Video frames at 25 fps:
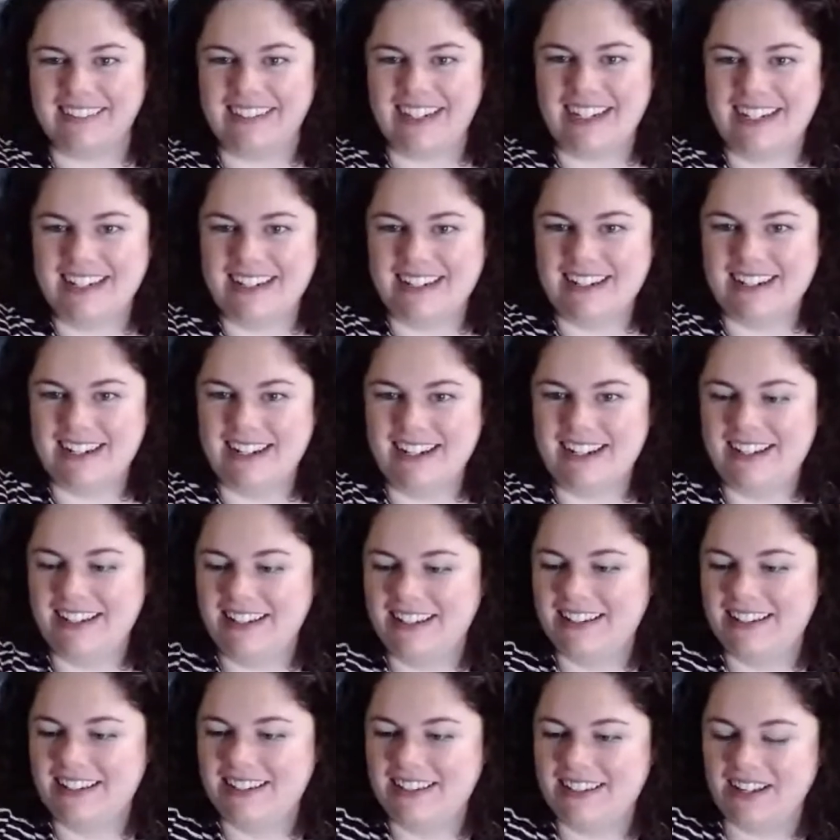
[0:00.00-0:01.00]
right,
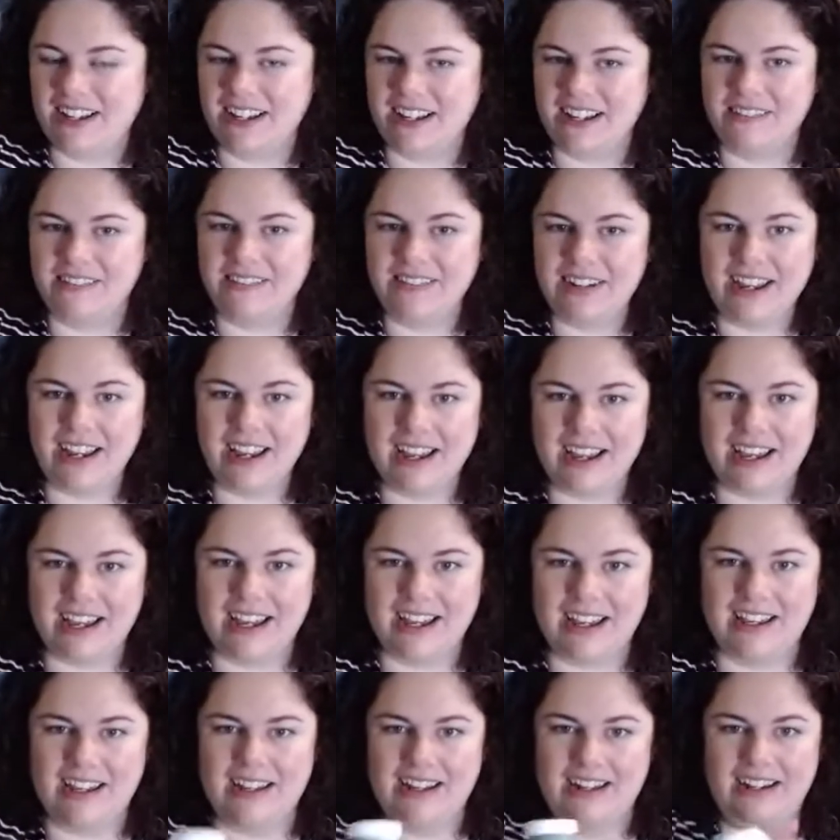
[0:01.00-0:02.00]
so I'm gonna
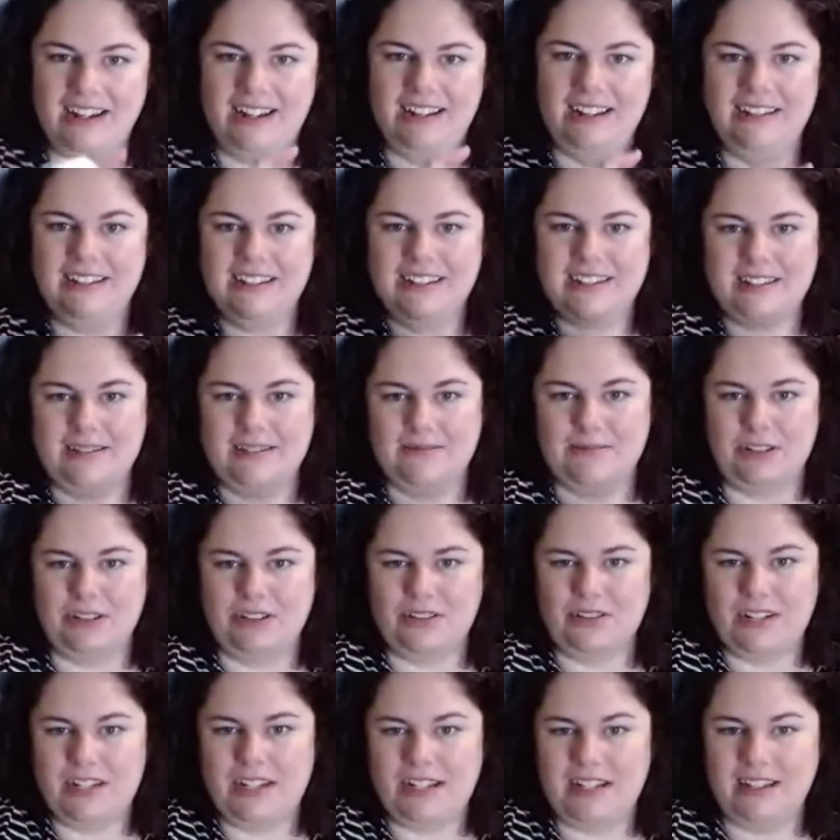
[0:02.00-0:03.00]
add some
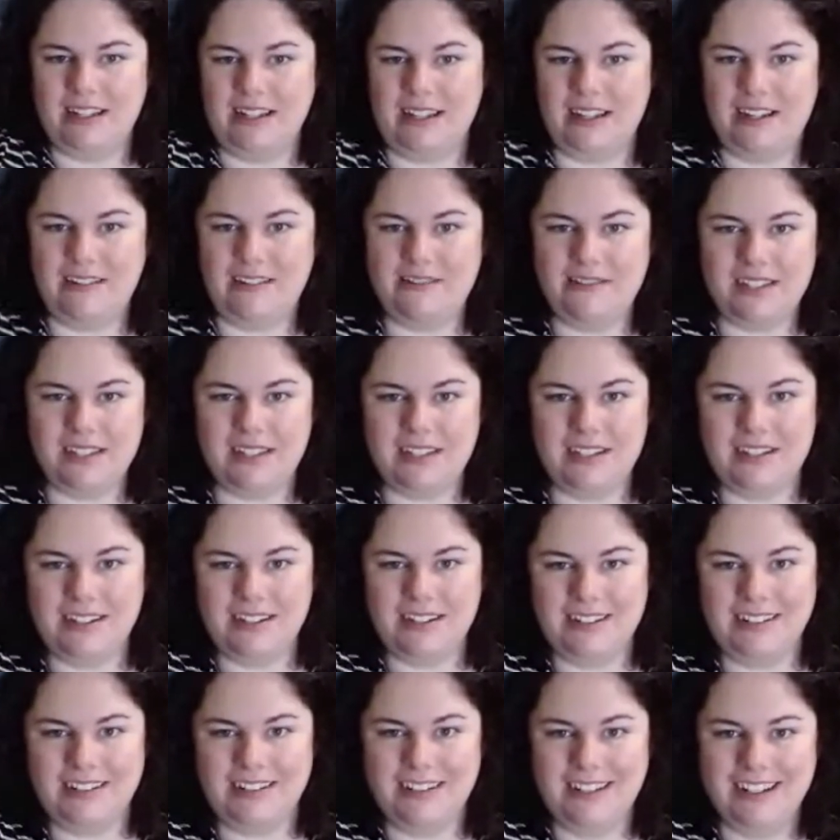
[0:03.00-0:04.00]
green leaves
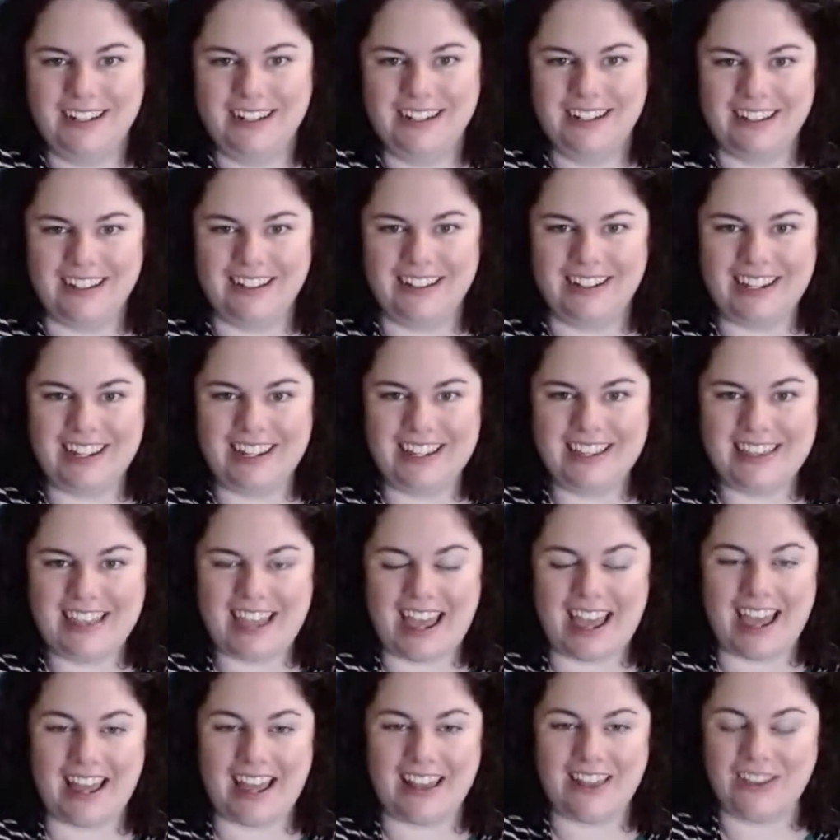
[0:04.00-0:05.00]
here. Look at
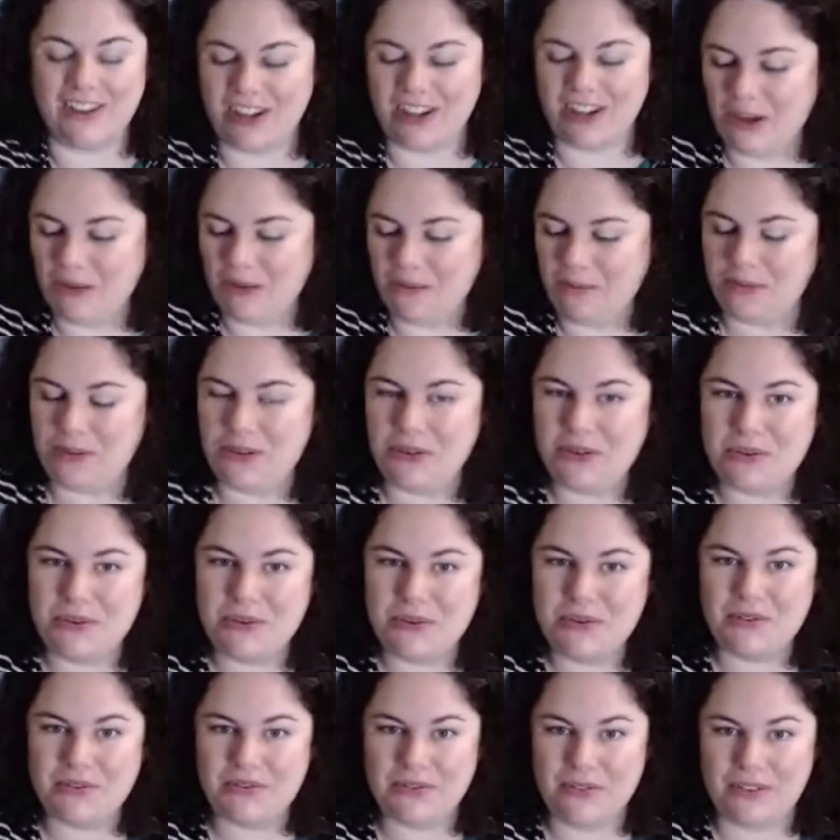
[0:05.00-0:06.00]
that, look how
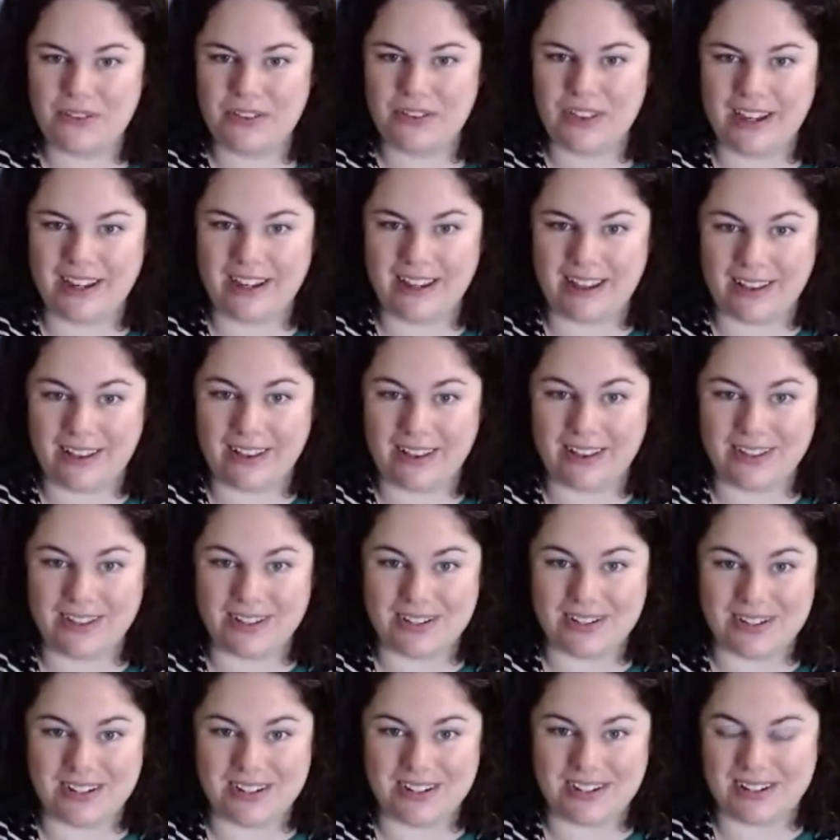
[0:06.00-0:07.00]
beautiful that yellow
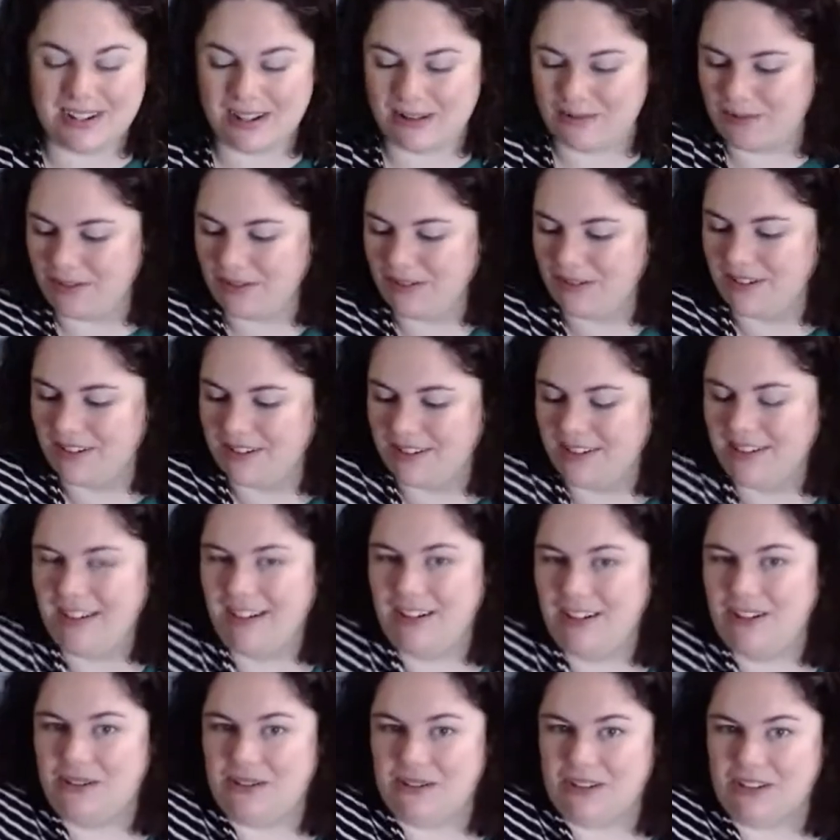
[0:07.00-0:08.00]
looks next to that blue. Isn't
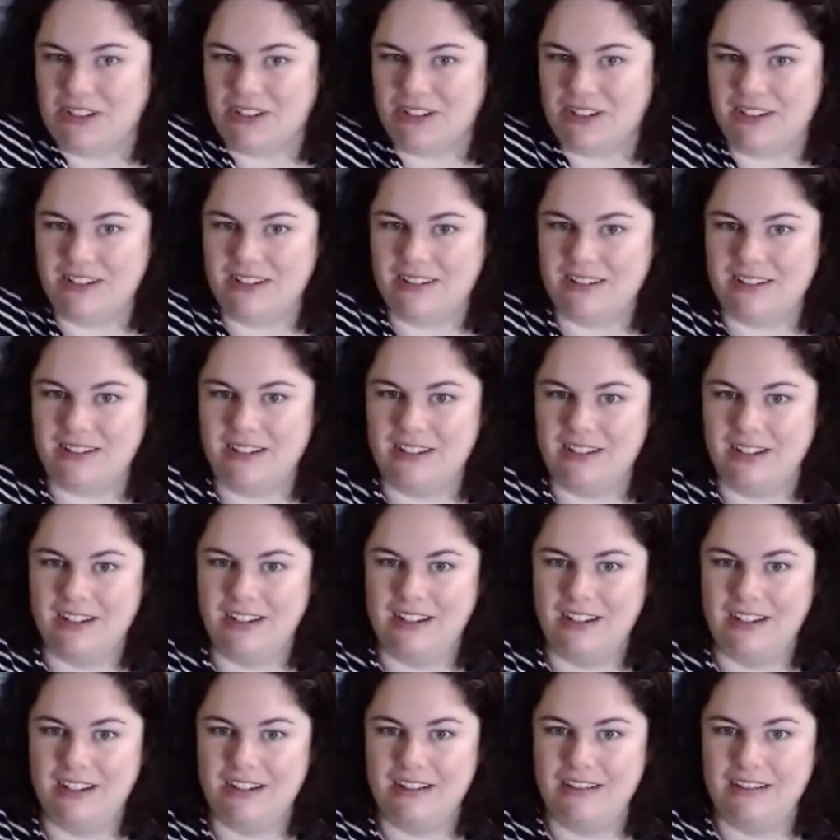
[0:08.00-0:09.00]
that
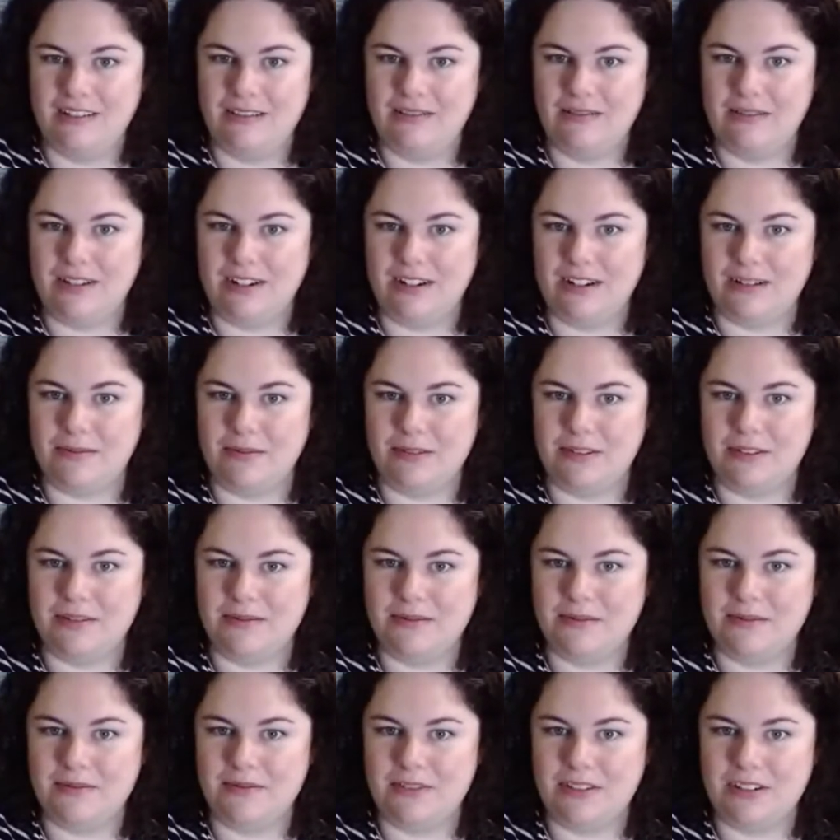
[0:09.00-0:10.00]
gorgeous? Bring it up a little
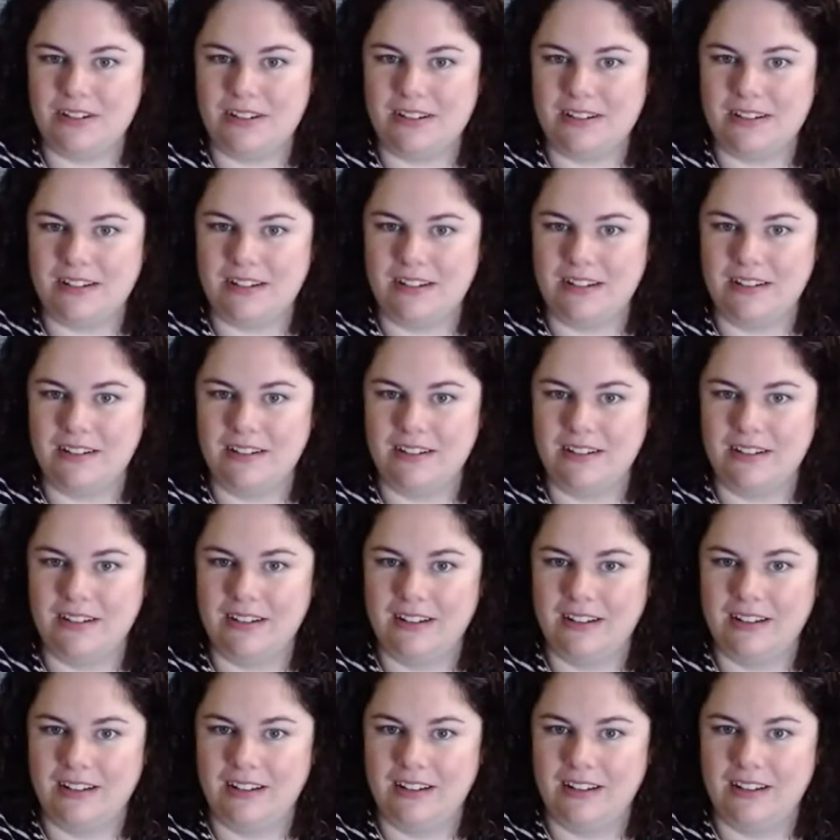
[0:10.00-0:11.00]
bit for you to see.
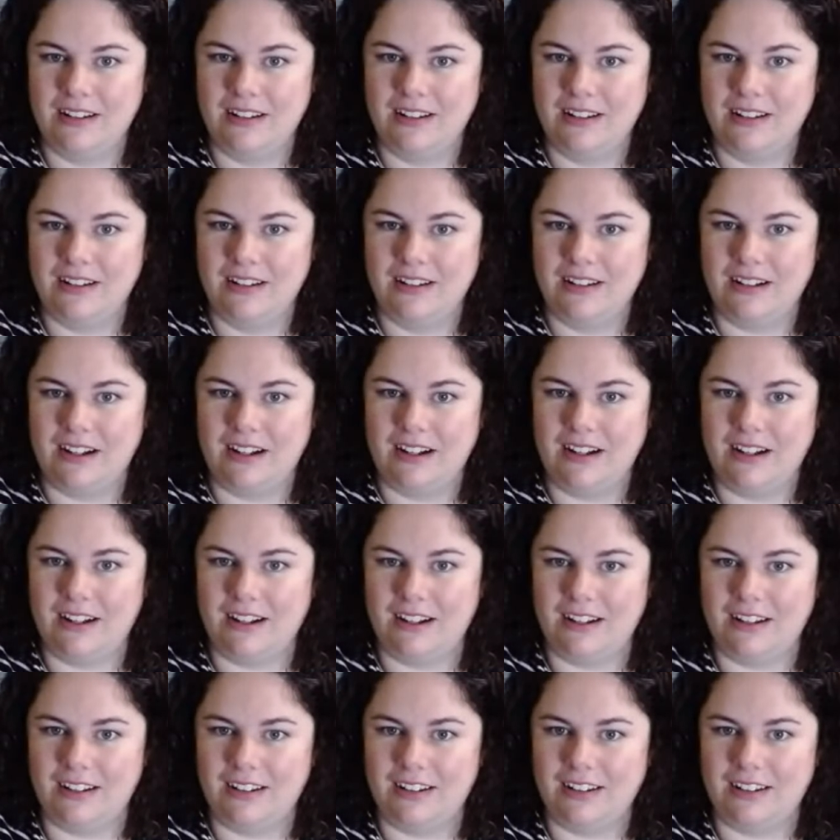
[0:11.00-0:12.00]

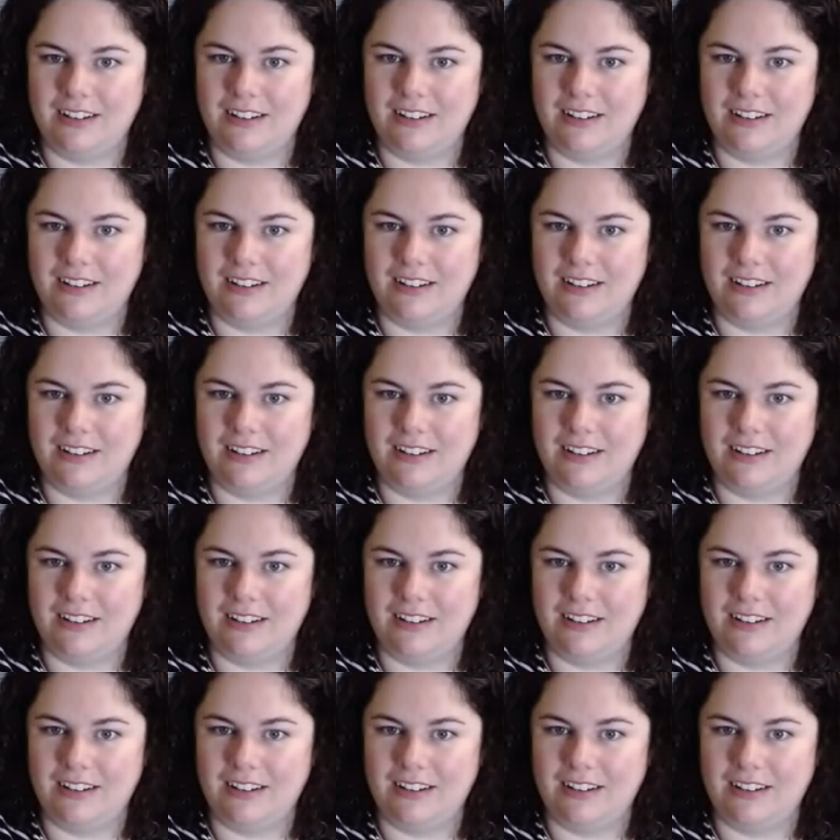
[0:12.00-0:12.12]
Oh,